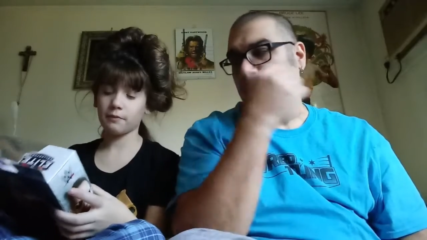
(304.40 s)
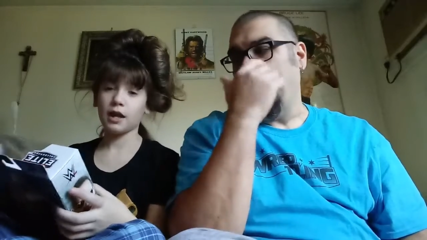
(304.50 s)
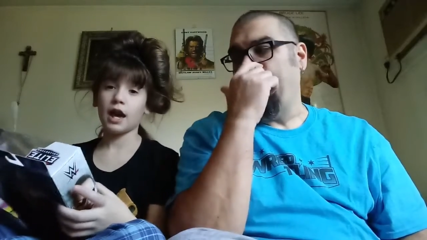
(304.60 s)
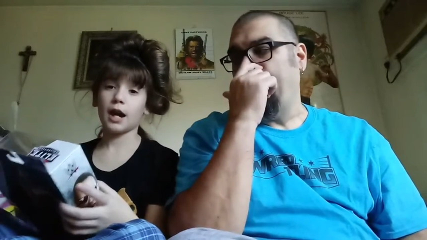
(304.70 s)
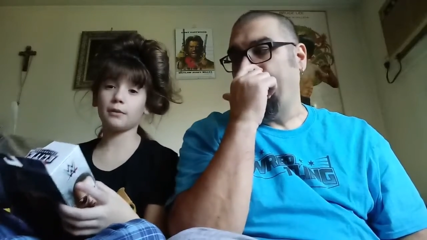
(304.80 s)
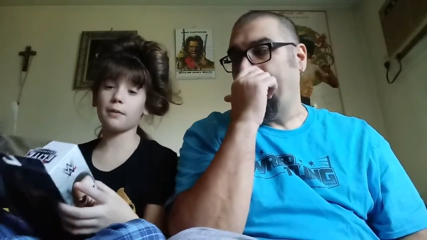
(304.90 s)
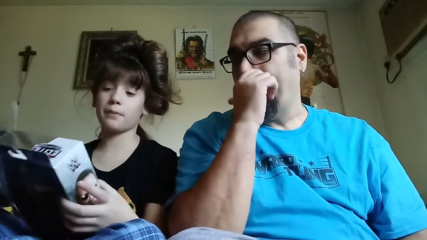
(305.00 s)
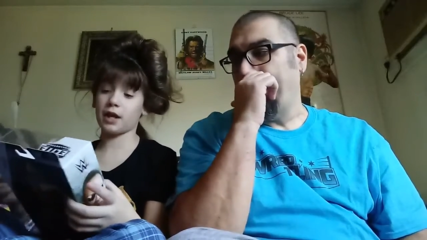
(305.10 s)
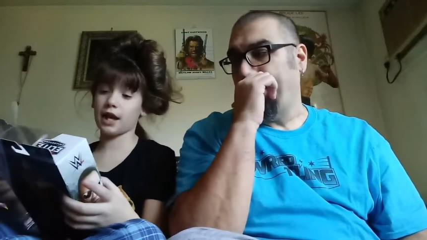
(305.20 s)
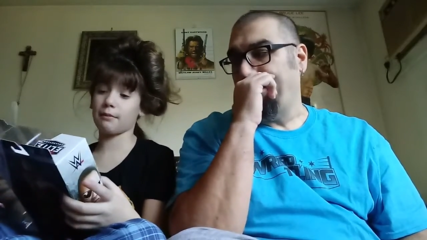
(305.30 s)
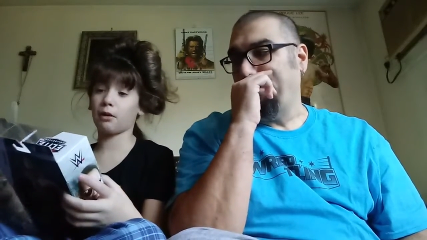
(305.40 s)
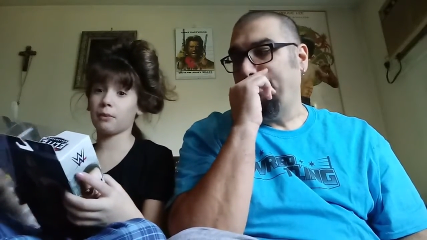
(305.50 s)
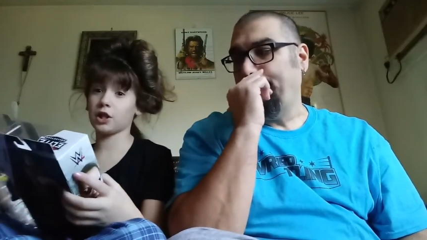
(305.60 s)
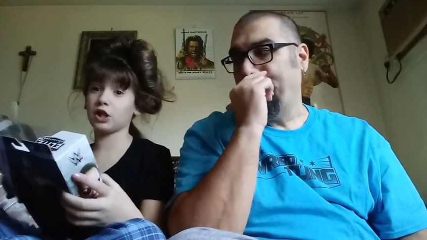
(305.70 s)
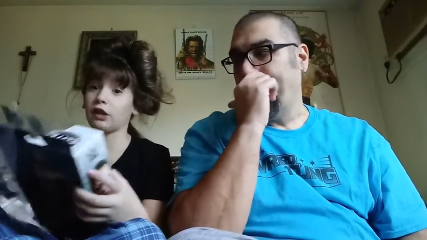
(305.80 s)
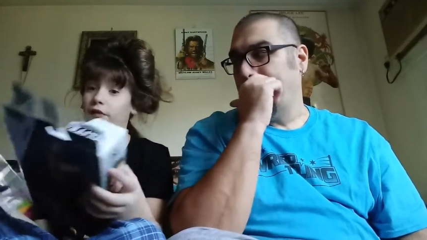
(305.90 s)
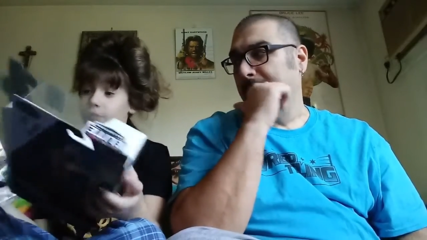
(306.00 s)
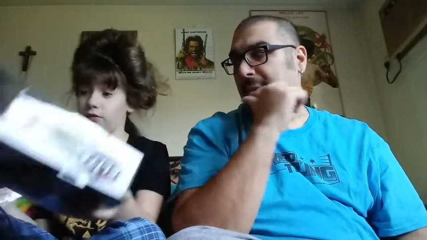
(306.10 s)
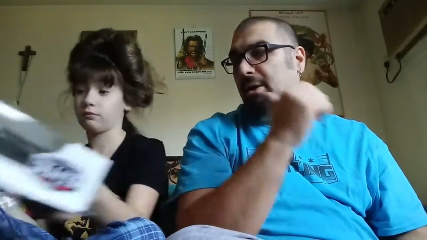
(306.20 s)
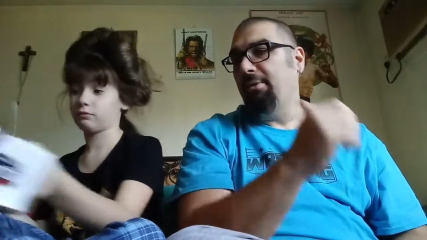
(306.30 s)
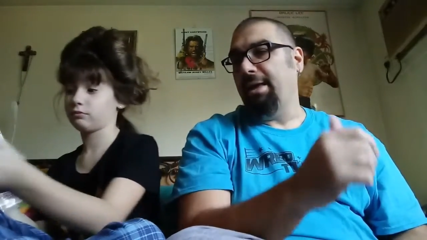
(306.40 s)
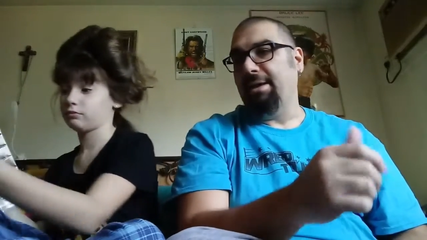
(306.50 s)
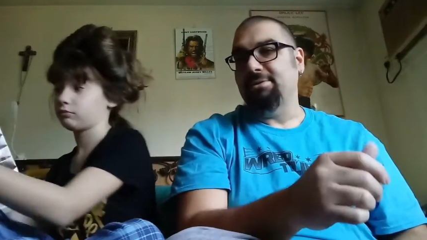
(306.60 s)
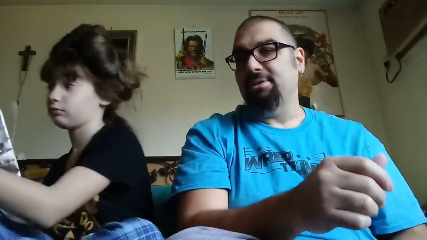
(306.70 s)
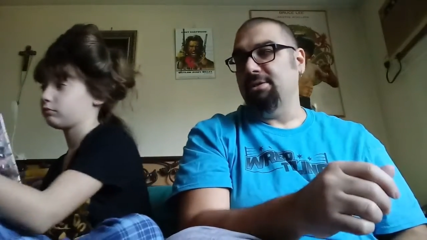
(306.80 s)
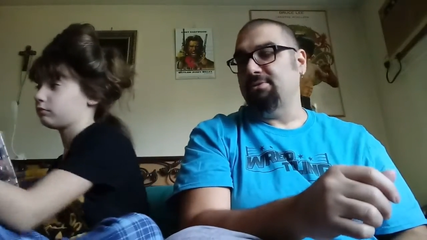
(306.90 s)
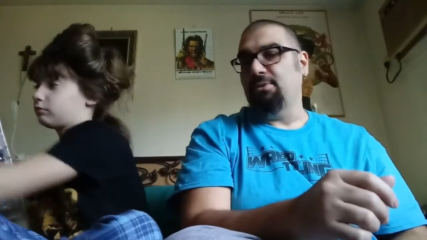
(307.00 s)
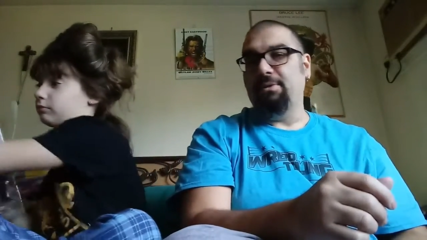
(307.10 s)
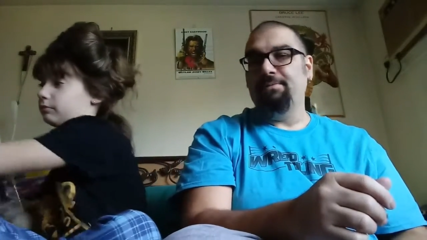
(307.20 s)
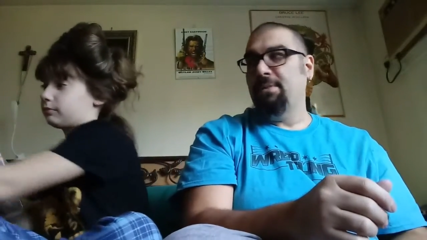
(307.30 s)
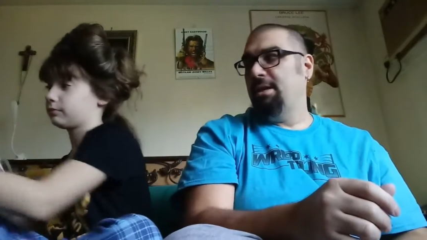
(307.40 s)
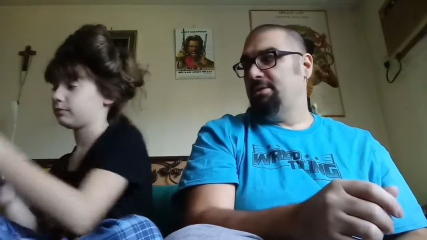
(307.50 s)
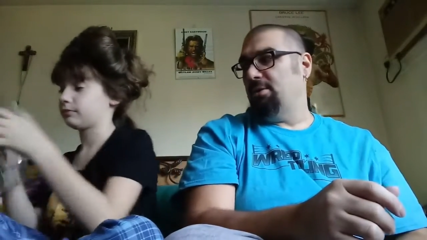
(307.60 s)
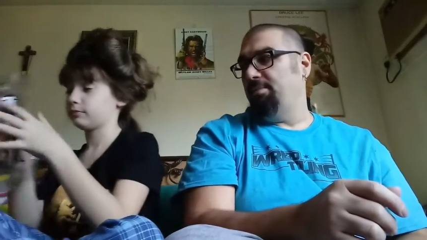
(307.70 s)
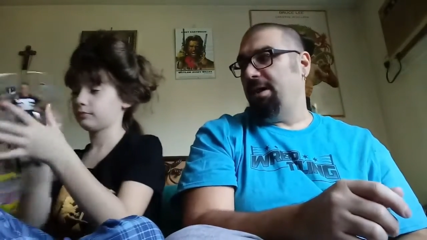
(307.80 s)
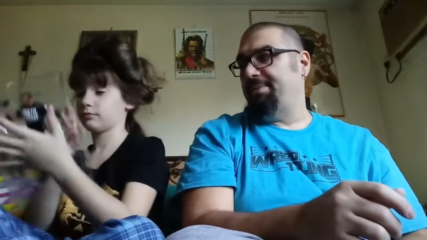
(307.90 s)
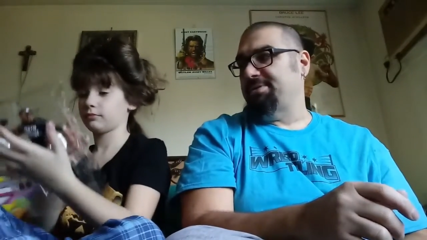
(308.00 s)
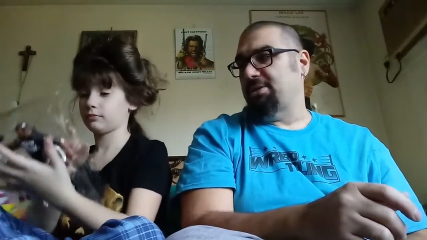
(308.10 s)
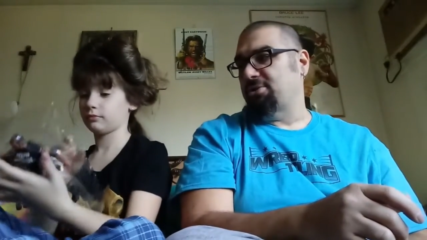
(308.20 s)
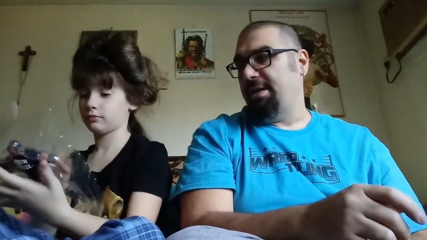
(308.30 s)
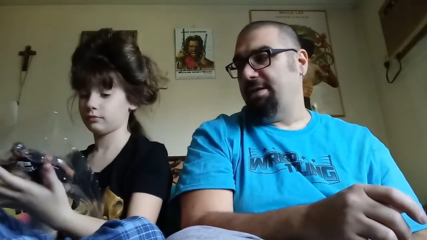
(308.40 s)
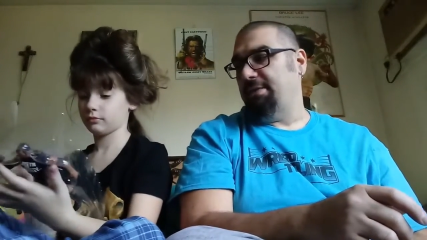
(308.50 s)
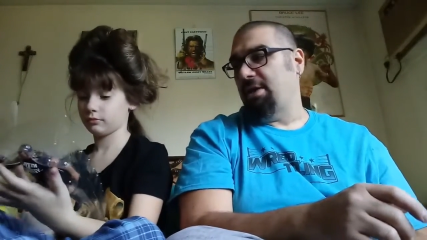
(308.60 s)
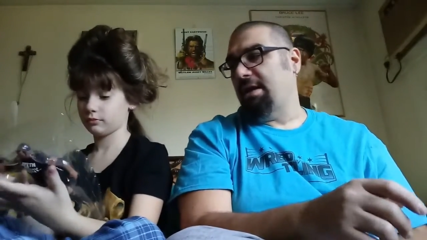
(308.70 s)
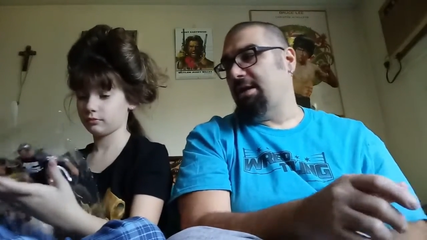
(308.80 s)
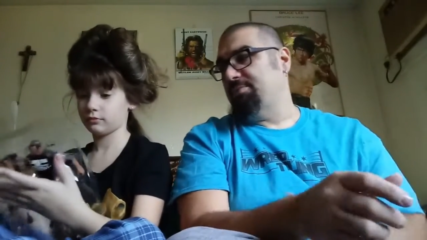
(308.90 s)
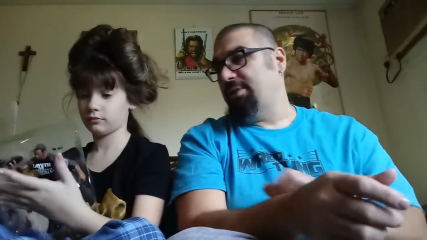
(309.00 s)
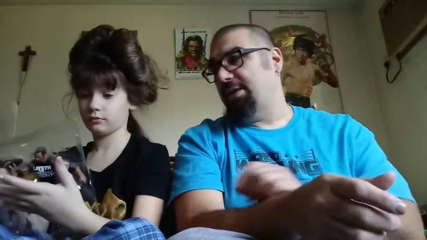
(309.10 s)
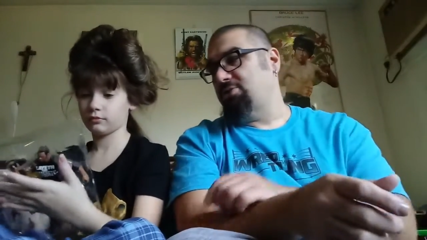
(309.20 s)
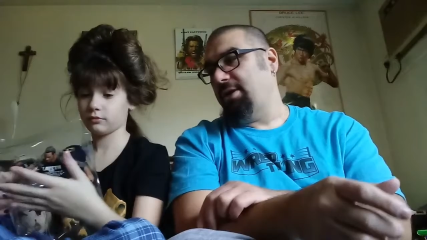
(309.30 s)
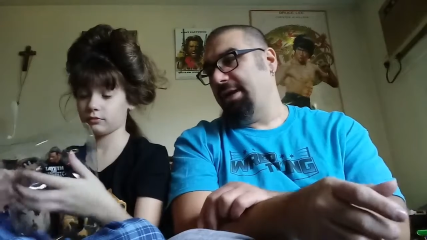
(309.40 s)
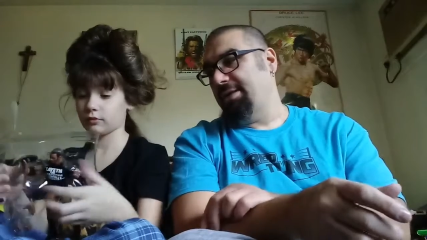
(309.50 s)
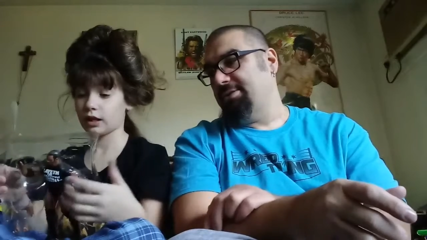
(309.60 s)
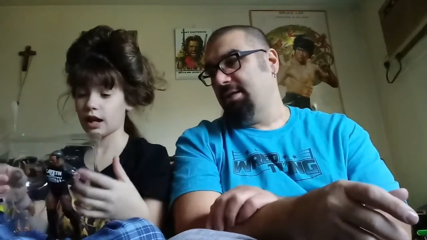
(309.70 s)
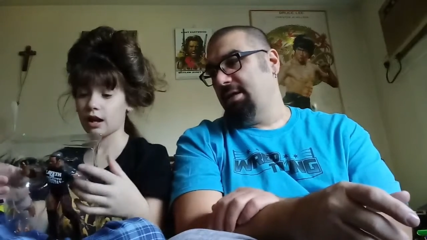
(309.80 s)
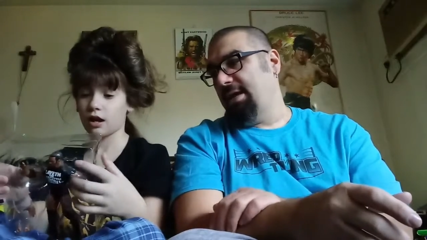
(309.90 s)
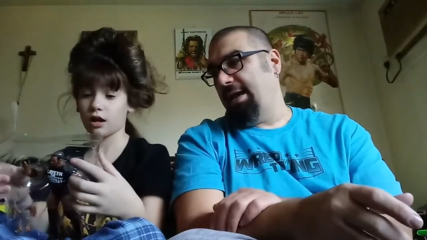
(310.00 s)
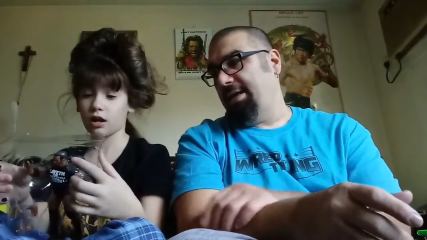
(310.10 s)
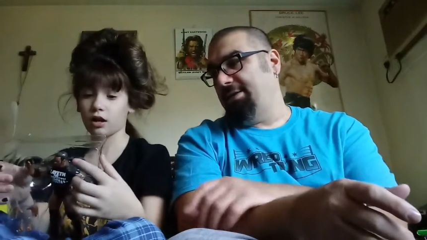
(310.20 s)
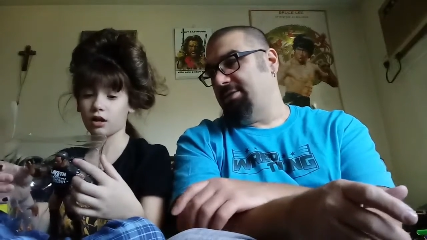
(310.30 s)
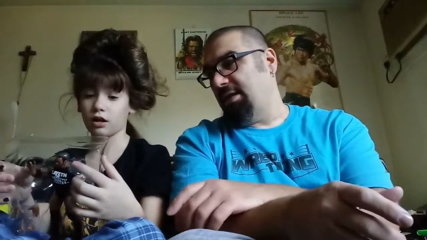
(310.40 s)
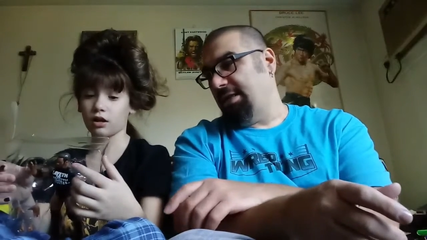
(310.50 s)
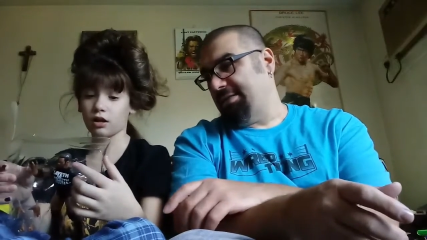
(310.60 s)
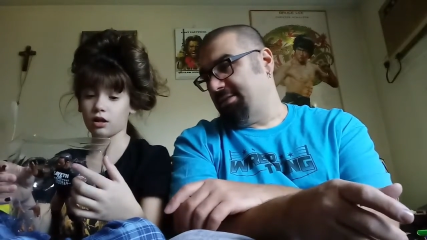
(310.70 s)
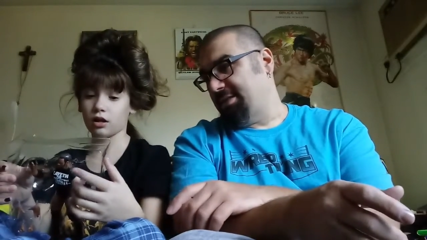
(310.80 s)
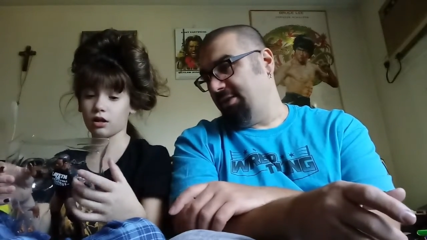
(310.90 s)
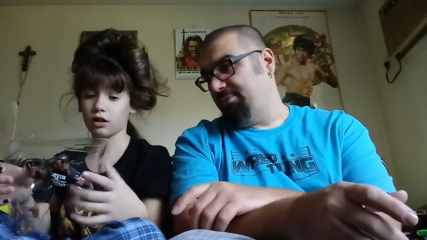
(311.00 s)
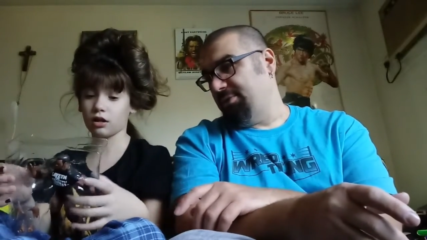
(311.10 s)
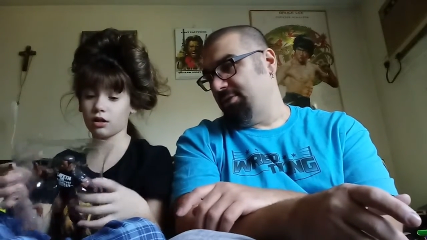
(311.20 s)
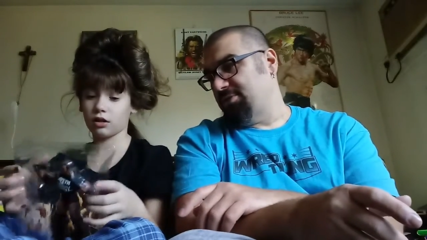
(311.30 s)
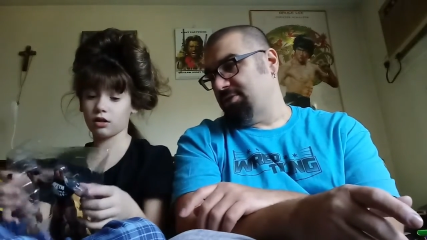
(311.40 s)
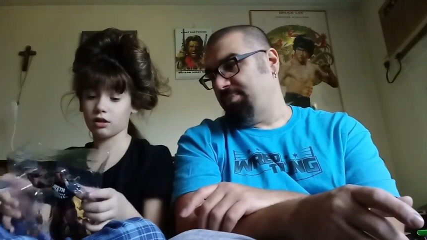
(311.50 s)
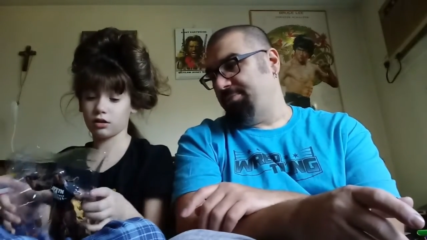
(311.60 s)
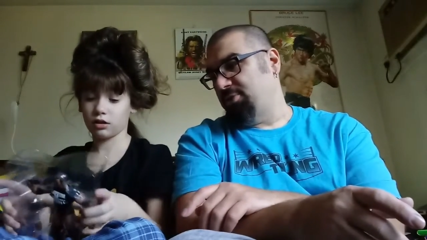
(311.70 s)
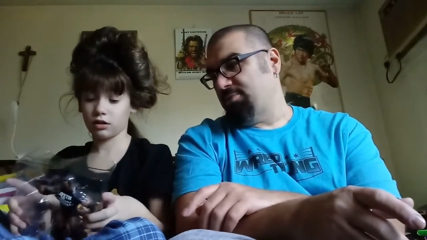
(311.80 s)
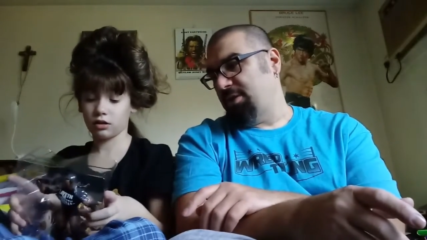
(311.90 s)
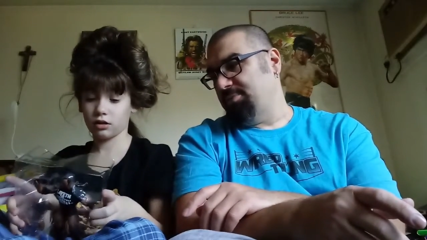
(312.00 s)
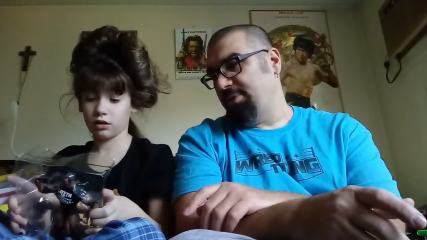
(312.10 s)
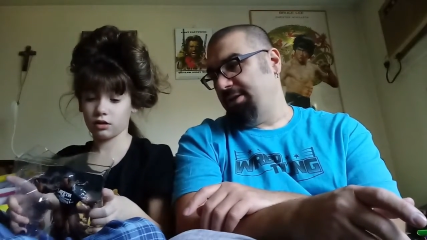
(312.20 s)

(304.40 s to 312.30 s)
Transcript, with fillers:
Speaker 1: Yeah. I'm gonna put him on my shirt.
Speaker 2: Okay, so that's cool. So don't pop his extra hands. Rock comes with extra hands and sunglasses. Careful with those. Just push him on his